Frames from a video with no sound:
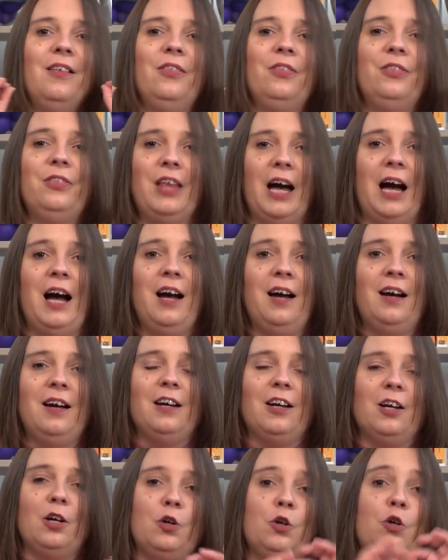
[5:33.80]
that
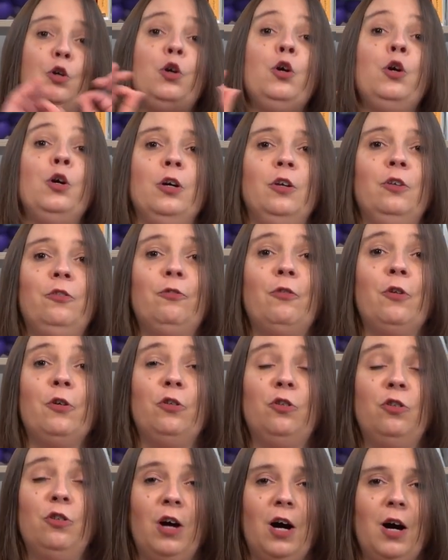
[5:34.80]
could, for
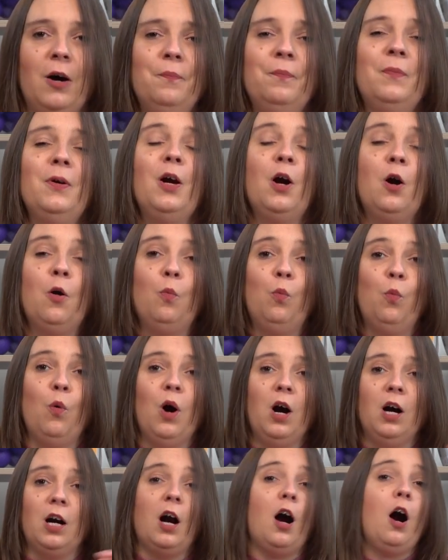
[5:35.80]
some,
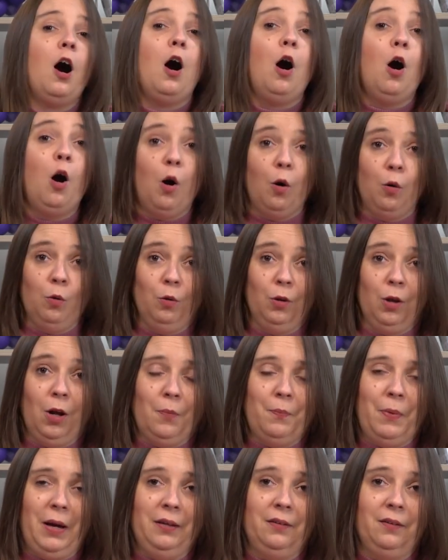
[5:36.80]
work a whole
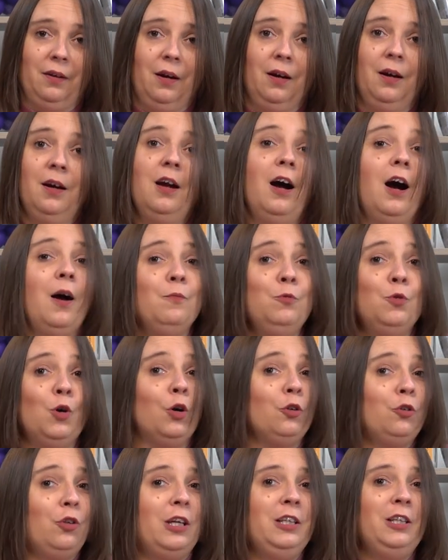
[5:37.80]
lot better. I'm
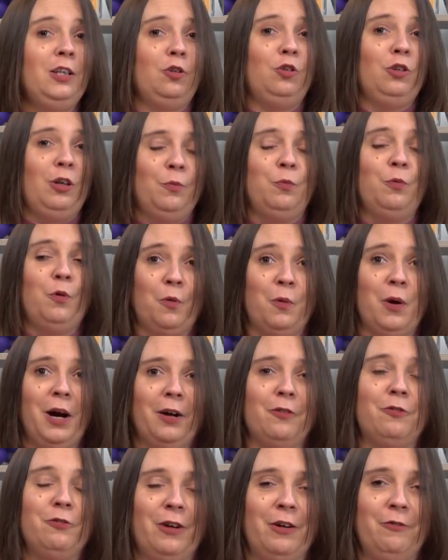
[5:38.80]
not saying this tip will
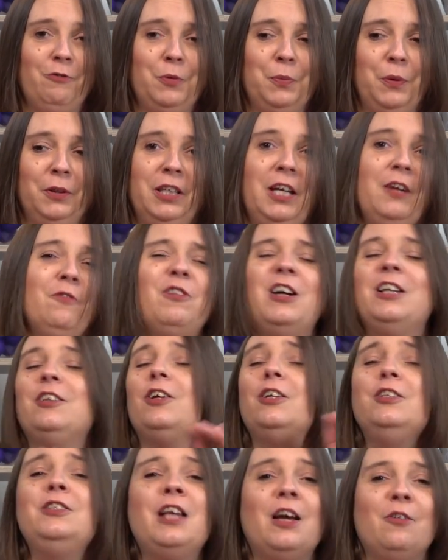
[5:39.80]
work for everybody. In fact,
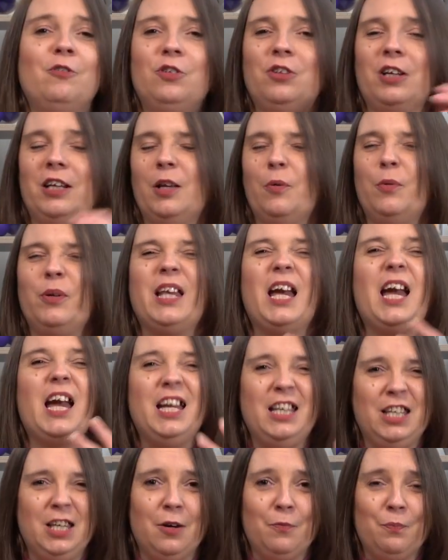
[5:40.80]
I never say that with
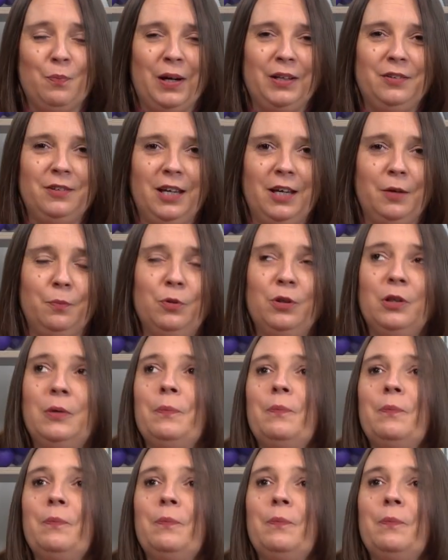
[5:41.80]
any of my tips